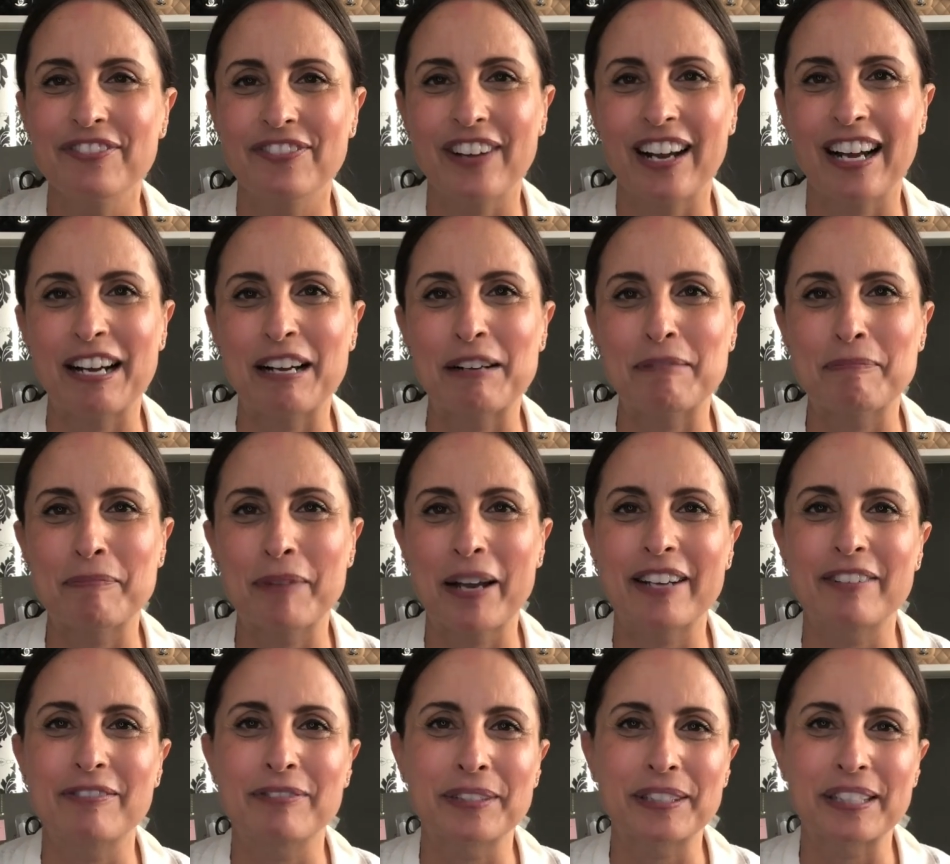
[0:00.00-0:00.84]
Um,
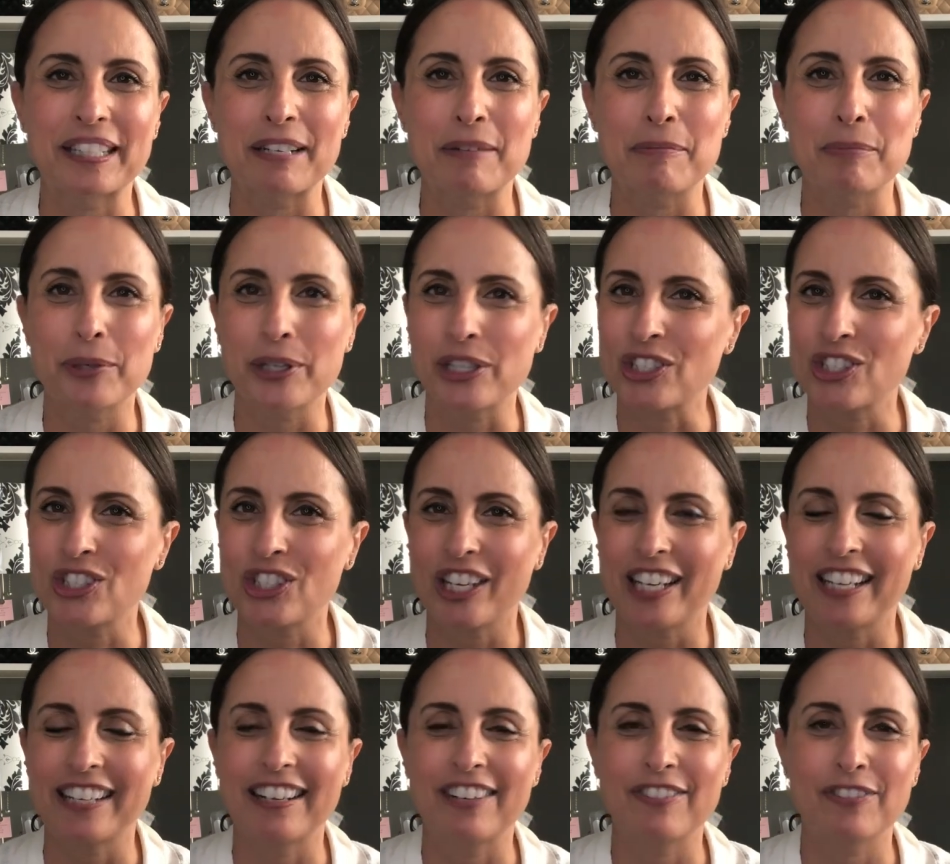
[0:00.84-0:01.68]
I really
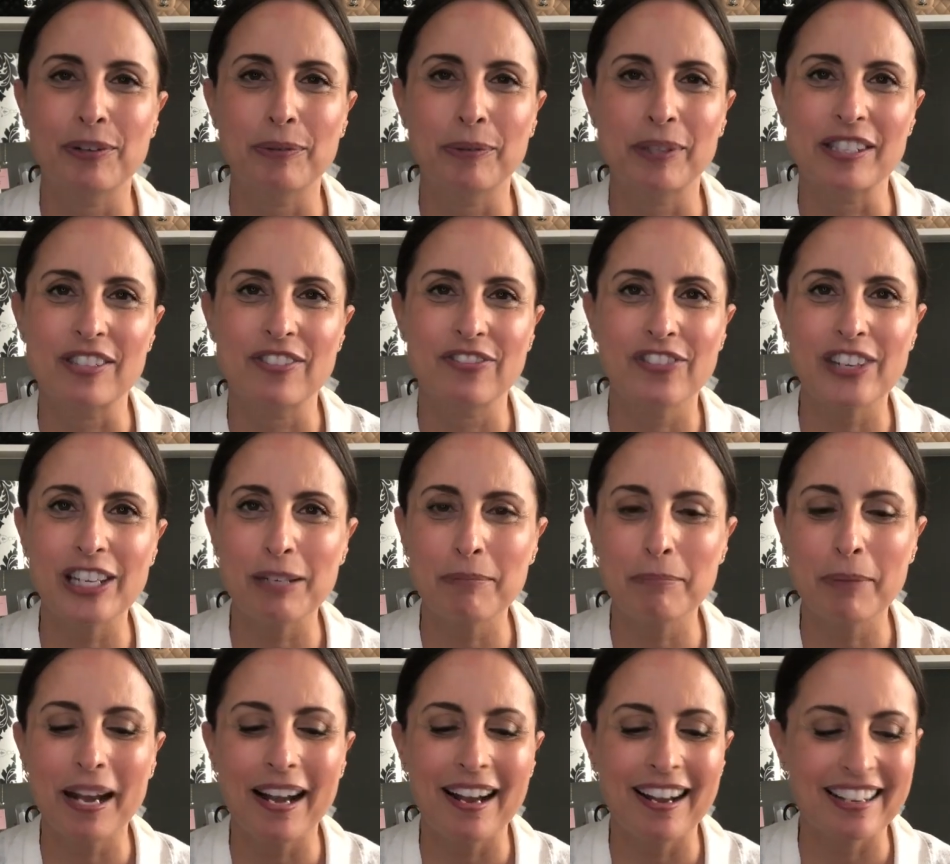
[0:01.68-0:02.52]
appreciate everyone's
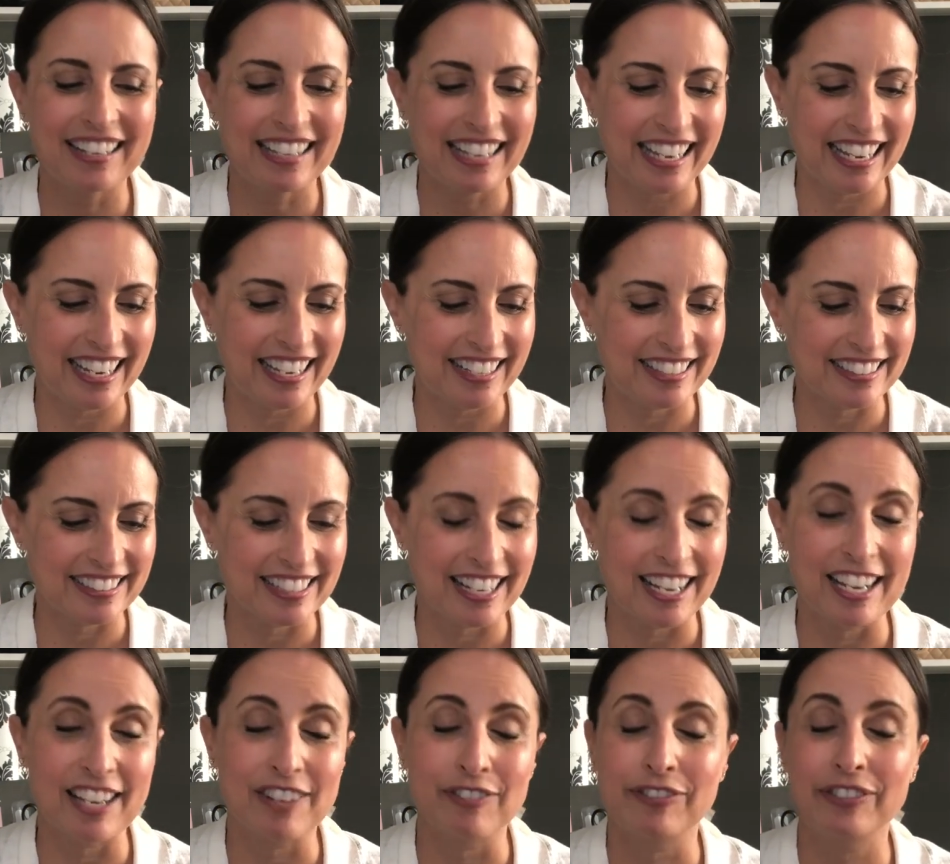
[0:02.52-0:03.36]
feedback, and
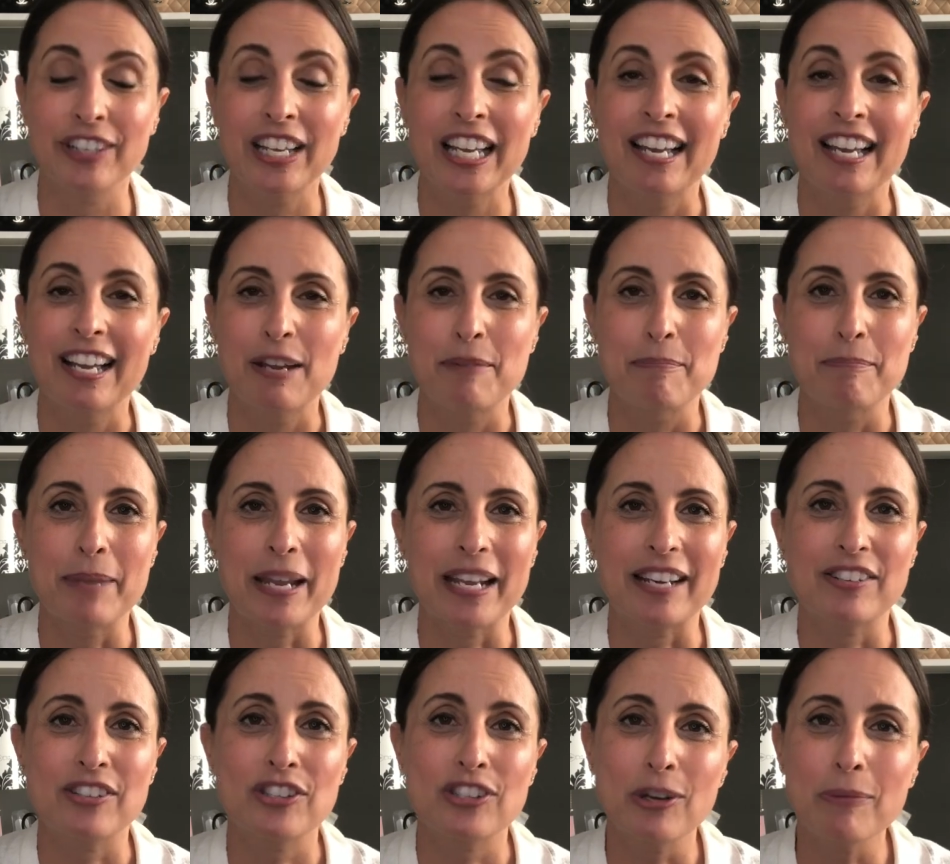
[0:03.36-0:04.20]
I have
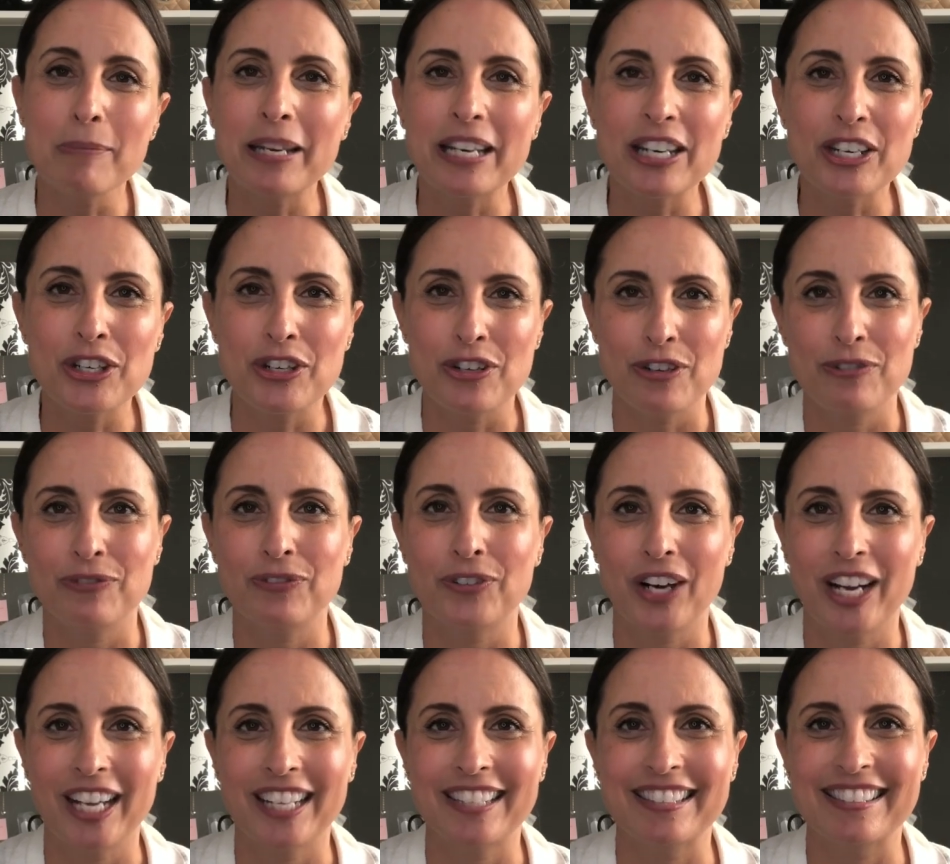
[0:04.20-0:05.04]
made so many new
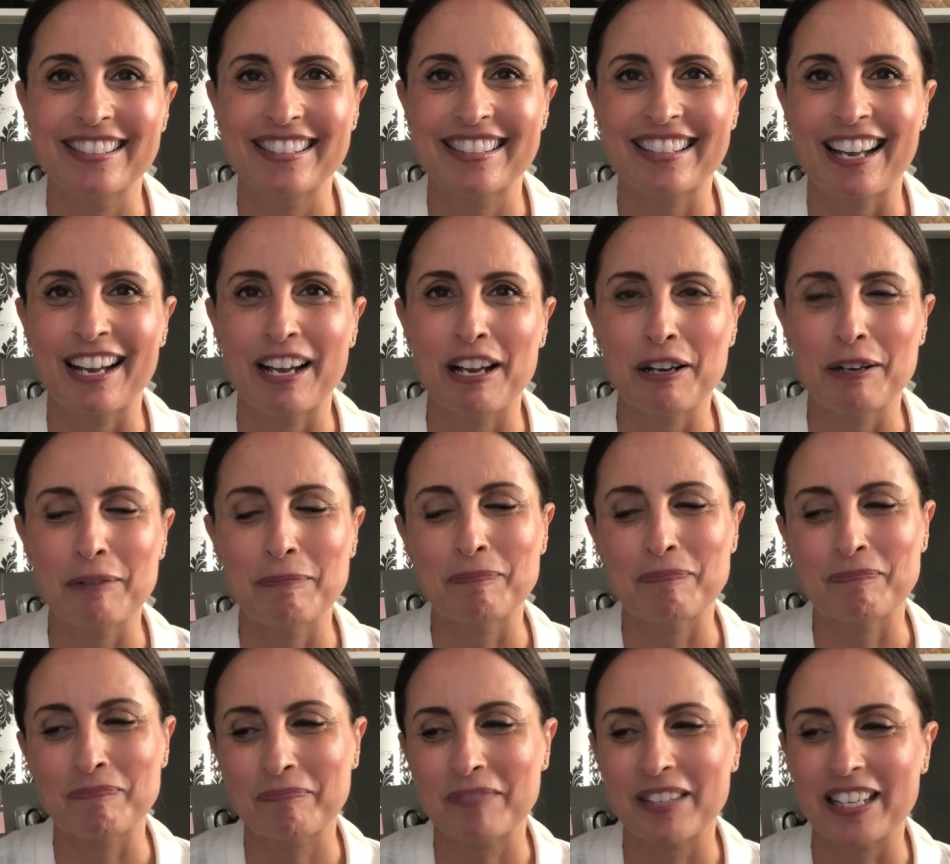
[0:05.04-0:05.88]
friends um,